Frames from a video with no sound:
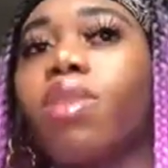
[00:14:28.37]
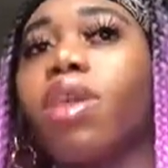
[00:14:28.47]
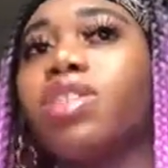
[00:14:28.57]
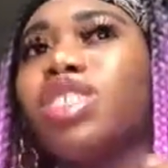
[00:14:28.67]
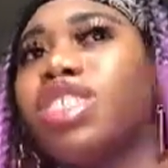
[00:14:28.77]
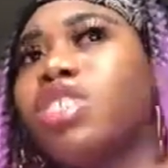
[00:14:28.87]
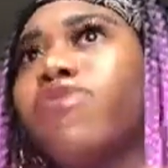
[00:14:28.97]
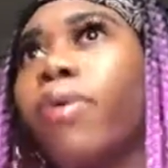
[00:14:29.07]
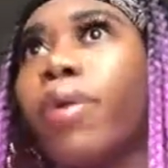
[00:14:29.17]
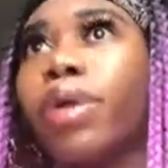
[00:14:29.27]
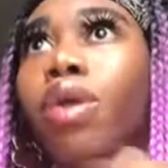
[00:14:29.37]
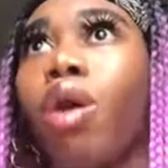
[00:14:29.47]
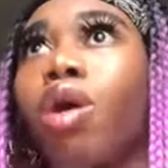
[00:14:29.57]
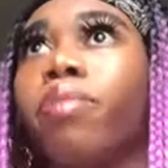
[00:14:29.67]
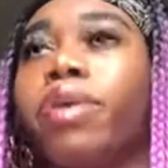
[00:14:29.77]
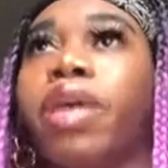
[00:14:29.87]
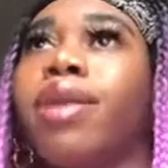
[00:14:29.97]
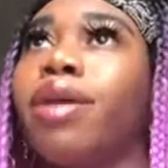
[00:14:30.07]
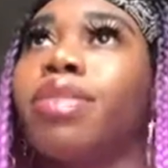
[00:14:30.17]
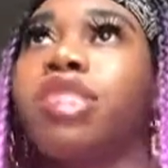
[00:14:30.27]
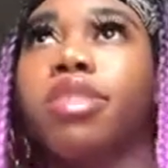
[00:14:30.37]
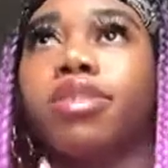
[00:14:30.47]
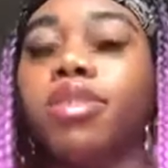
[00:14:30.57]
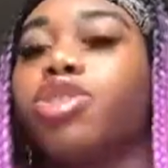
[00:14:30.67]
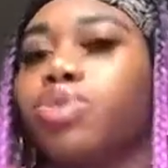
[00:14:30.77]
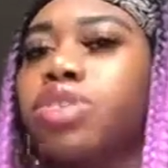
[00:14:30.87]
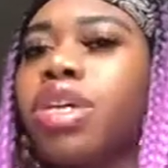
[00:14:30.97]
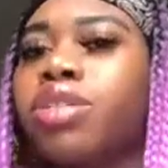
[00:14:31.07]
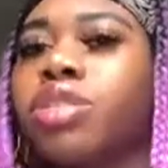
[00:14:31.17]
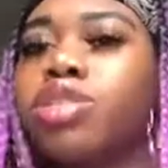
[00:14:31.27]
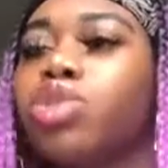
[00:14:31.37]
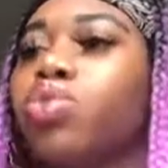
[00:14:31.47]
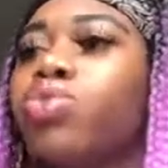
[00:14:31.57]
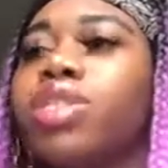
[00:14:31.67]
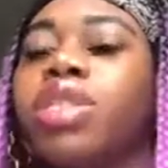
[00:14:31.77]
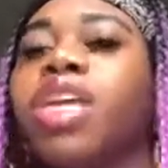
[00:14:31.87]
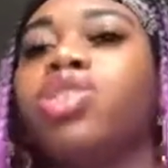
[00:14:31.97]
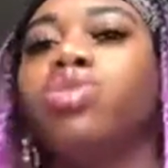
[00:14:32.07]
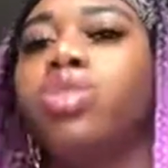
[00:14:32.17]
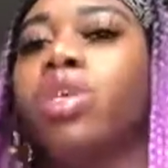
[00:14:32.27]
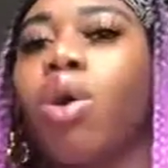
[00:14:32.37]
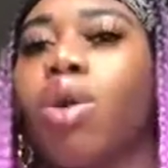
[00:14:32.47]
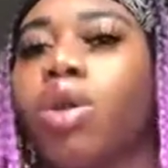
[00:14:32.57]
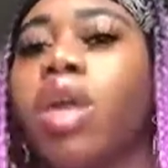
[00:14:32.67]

just for y'all, but y'all not seeing their true colors and they truly are,